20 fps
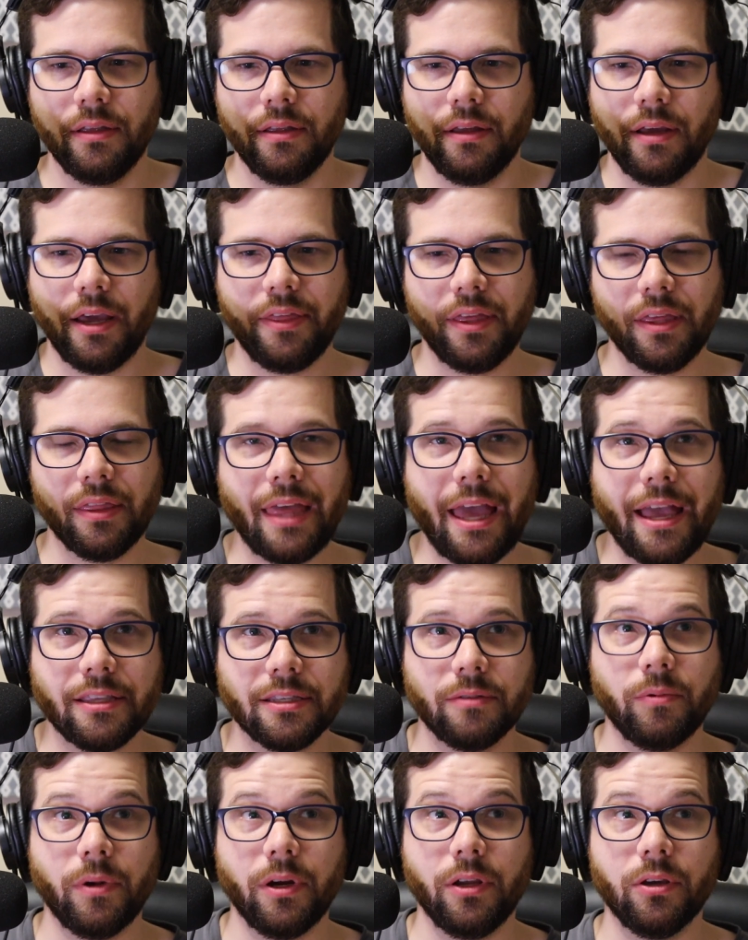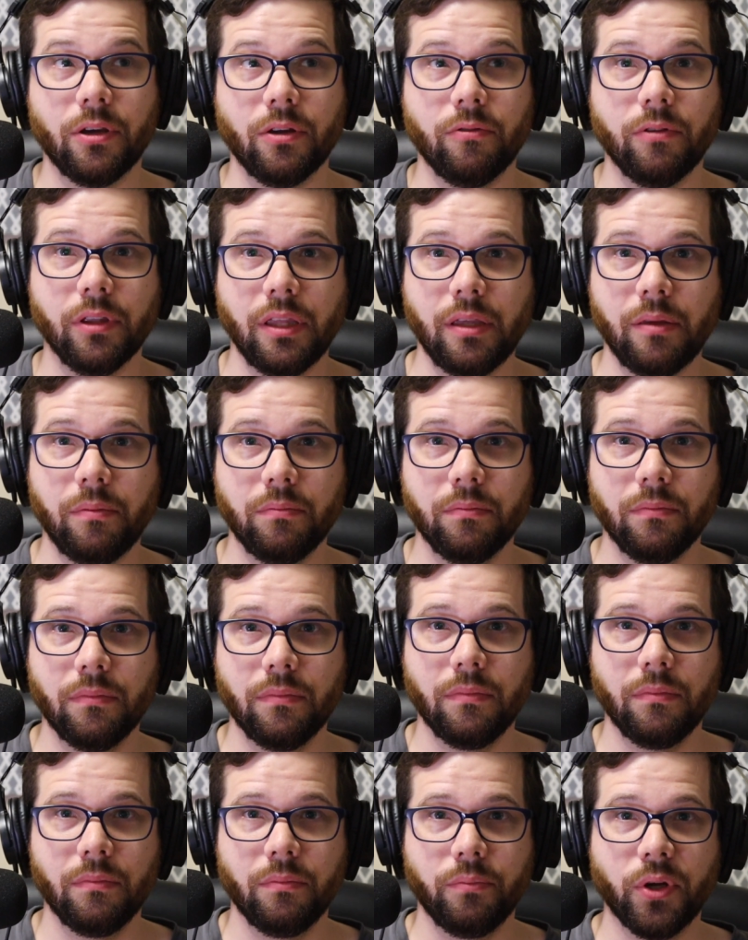I think that's where you could really
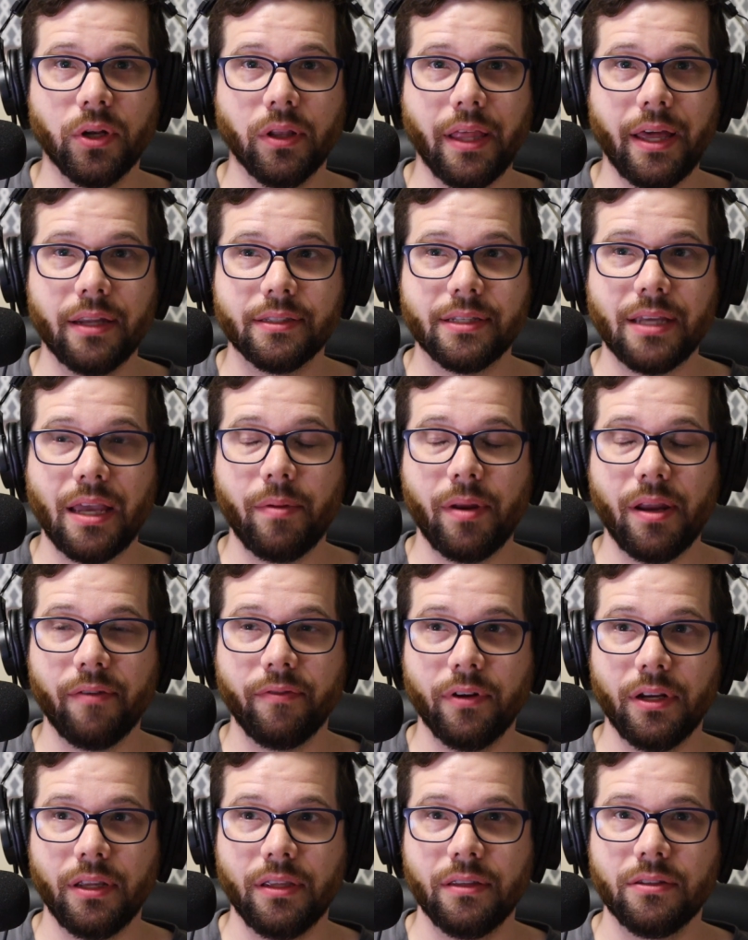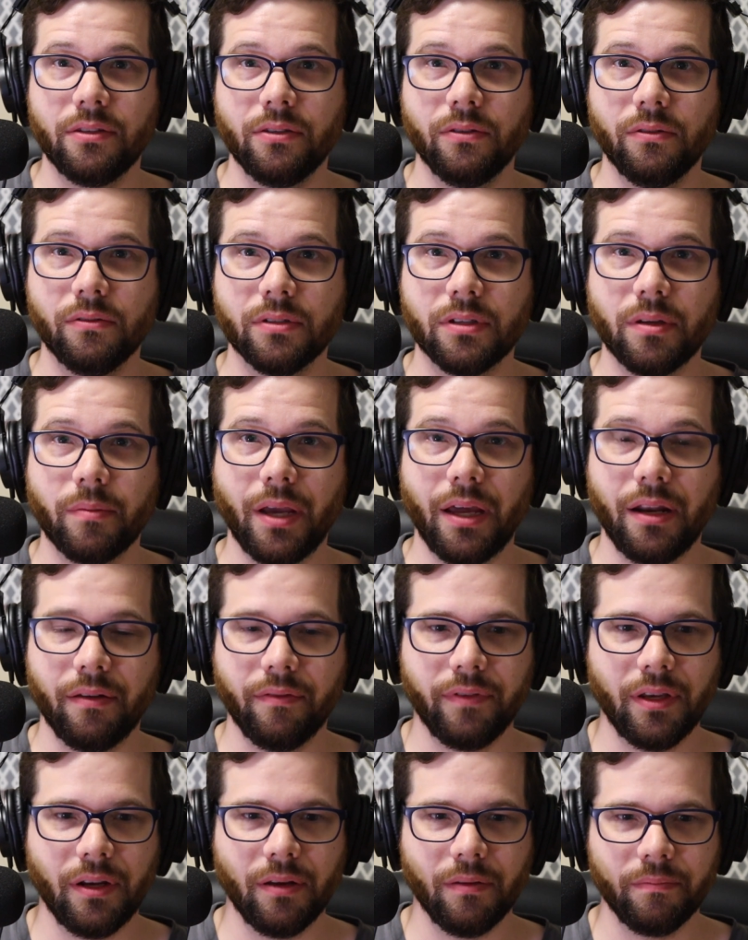put a lot of time and effort into some kind of,
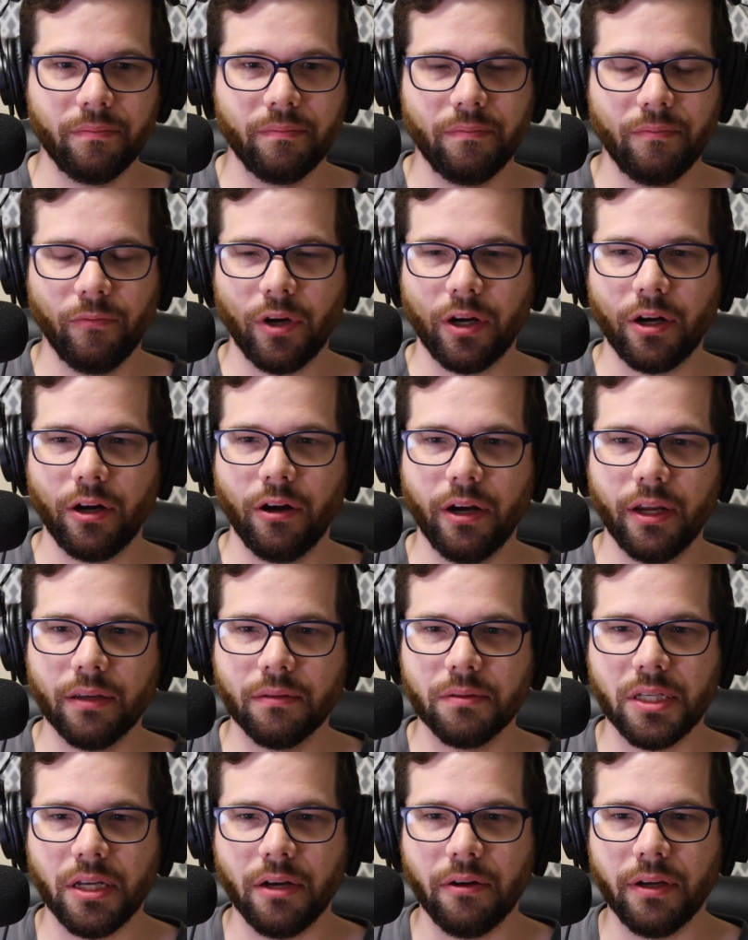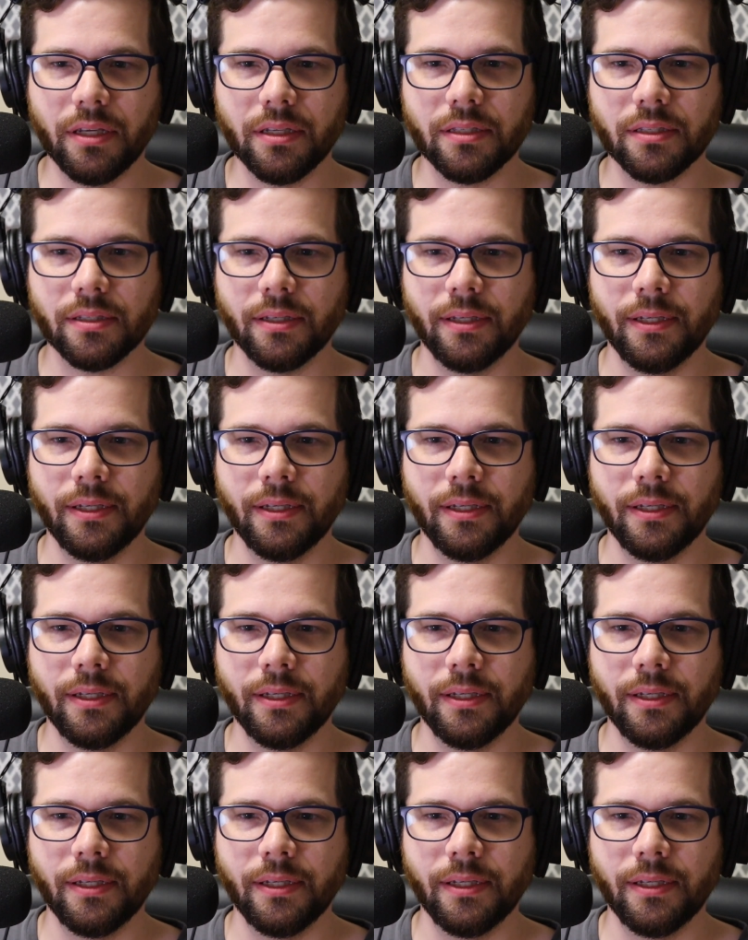recurring series.